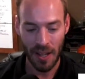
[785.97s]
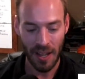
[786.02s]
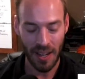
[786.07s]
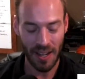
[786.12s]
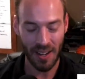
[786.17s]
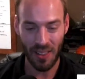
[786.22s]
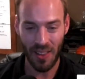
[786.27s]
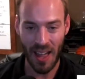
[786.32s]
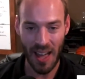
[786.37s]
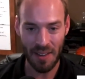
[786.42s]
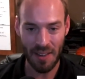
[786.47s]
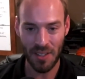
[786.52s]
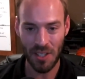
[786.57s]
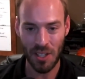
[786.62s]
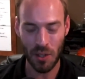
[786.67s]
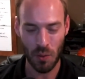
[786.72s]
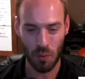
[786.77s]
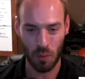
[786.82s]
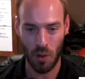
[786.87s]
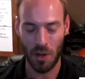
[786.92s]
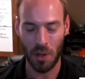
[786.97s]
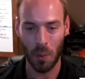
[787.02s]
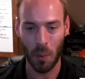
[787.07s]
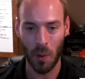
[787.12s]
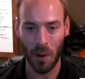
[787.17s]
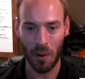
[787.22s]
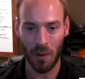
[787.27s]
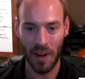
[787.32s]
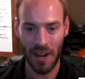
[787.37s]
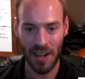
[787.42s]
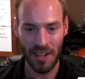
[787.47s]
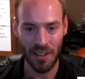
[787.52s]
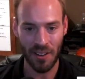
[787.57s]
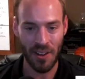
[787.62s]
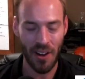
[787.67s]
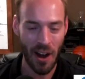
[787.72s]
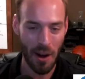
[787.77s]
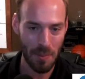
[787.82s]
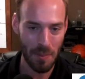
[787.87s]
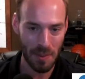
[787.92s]
And a lot of it's just runner work, right? You're
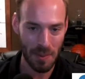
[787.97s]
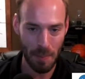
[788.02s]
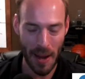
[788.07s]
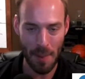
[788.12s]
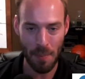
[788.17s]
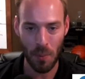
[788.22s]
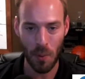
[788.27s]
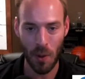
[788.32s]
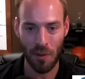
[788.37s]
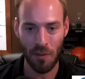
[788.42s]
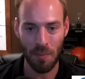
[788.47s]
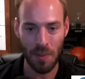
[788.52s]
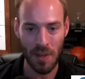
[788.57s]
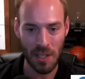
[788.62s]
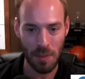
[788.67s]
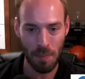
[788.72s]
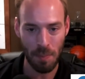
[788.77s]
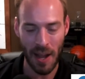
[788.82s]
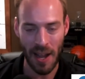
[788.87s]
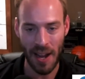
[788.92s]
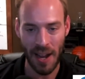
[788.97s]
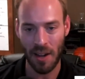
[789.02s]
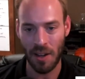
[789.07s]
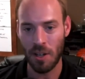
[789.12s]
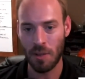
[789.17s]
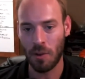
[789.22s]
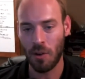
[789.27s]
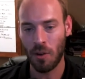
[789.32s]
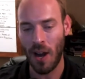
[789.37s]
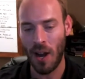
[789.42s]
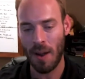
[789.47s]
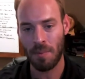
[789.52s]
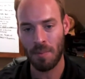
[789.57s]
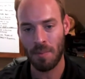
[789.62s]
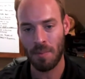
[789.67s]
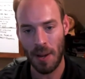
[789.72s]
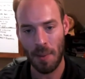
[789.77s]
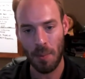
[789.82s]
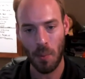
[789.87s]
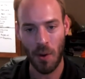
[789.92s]
grabbing paperwork from this buyer. You're grabbing
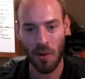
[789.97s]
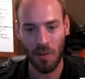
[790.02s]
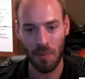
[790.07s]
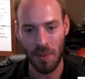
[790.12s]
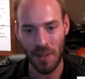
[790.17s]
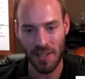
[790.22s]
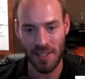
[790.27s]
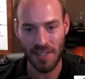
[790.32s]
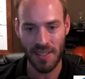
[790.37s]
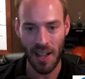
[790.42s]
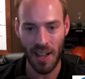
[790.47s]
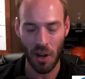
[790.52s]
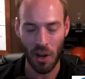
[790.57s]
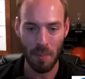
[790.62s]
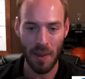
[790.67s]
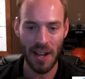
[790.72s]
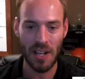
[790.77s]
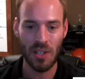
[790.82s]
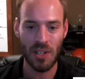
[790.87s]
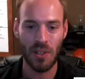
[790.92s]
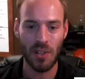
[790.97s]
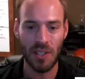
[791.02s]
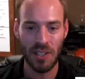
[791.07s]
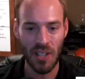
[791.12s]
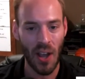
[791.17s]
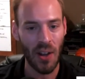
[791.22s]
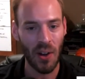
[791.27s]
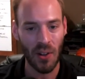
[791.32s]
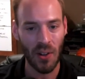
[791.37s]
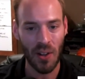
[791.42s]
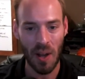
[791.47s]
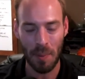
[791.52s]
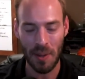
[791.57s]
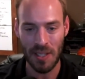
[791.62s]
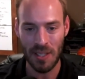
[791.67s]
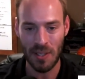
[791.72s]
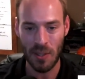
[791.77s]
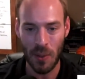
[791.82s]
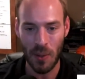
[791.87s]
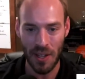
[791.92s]
paperwork from this seller, making sure the title
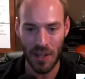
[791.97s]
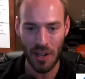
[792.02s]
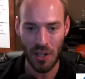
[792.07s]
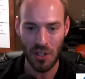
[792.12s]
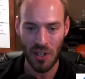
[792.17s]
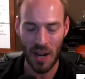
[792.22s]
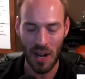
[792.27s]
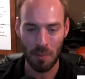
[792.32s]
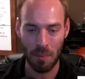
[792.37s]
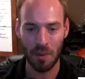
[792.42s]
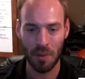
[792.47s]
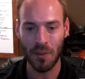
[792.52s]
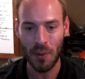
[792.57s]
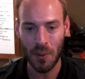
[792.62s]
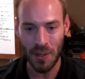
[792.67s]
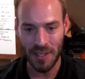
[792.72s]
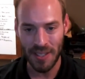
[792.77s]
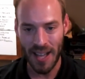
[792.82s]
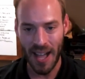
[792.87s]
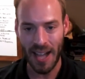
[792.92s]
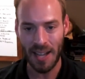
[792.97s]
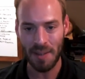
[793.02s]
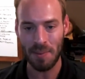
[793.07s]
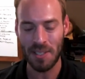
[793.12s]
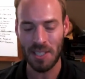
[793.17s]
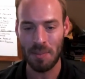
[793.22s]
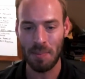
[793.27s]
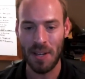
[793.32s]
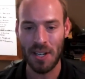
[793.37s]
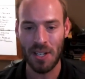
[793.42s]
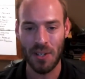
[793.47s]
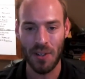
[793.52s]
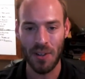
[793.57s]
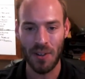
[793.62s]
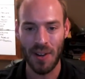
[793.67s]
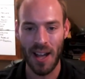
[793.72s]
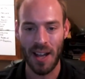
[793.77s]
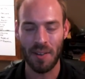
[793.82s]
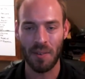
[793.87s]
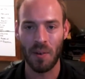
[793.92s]
company's doing their job, reviewing the documents to make sure they're
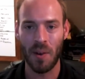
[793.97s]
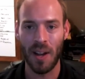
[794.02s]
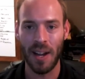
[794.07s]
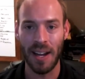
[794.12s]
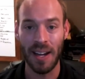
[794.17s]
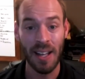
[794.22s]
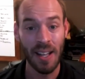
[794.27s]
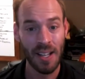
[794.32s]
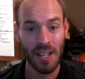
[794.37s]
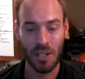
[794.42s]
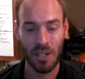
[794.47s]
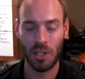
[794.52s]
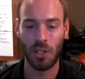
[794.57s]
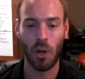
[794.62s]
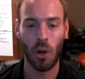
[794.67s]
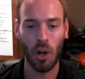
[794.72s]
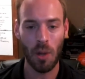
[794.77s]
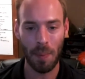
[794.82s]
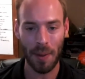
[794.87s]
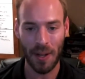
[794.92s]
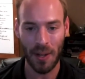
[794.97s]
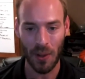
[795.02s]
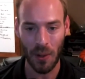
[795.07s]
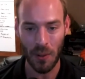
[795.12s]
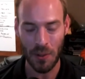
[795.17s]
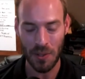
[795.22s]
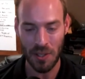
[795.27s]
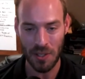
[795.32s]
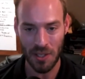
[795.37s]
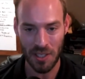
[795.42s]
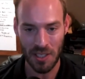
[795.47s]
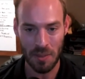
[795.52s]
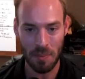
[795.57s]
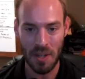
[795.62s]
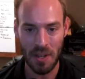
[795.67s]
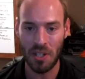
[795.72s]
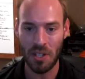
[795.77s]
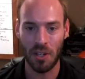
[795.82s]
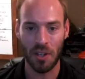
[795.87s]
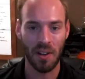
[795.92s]
not right, showing up at closing just to
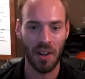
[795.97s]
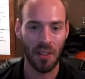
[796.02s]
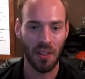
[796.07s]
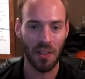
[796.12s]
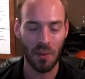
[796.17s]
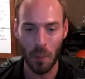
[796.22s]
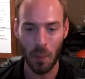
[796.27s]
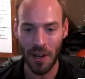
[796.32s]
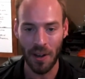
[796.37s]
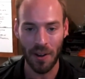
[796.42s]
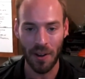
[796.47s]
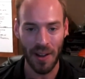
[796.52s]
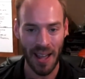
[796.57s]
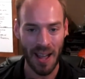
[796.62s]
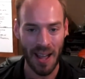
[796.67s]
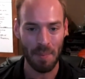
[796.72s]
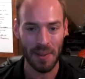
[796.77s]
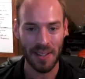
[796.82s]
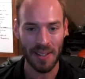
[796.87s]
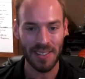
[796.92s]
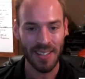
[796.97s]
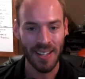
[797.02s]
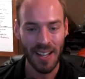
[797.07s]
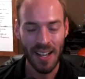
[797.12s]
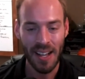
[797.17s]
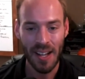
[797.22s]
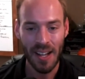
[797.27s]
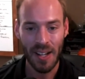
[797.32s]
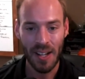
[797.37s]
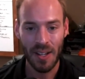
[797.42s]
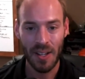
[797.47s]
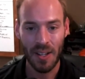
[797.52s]
make sure nothing weird happens. Mm-hmm.